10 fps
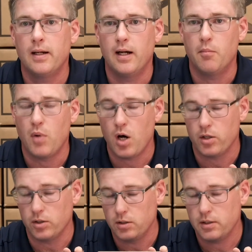
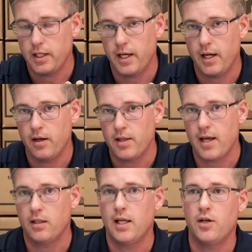model, and that
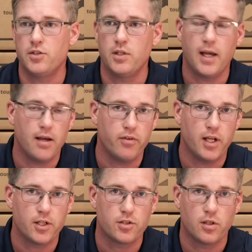allows you to have an
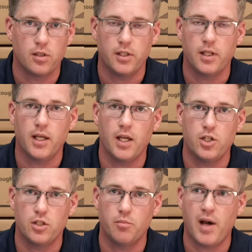external
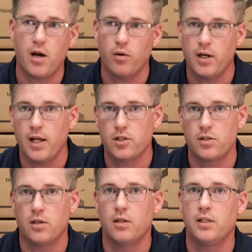indication powered
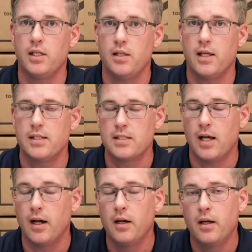externally
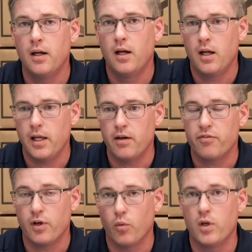that if
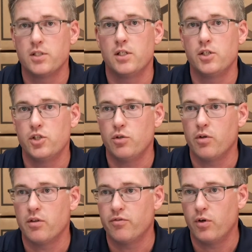there was an issue
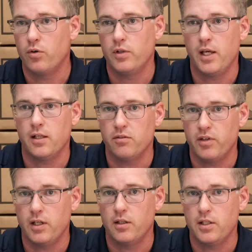with the phone, the
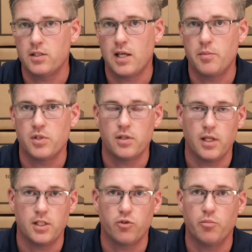elevator, these types of
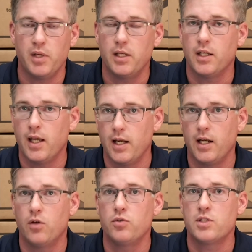things, it would be indicated
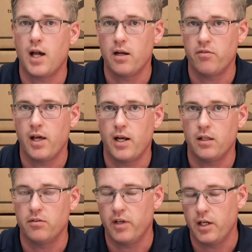outside of that
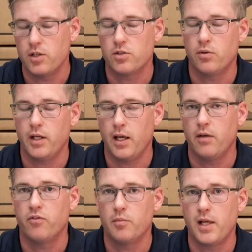elevator. So
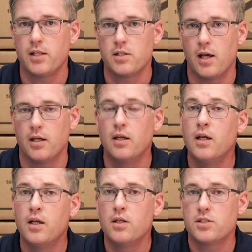again, from that
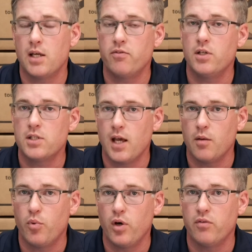safety
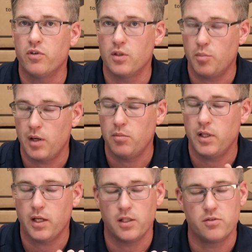standpoint for the
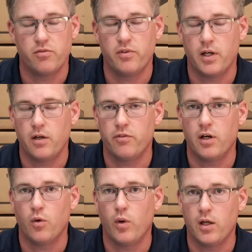public, it's very,
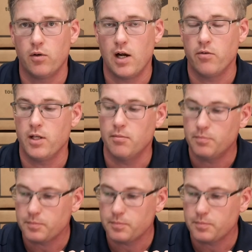very well rounded.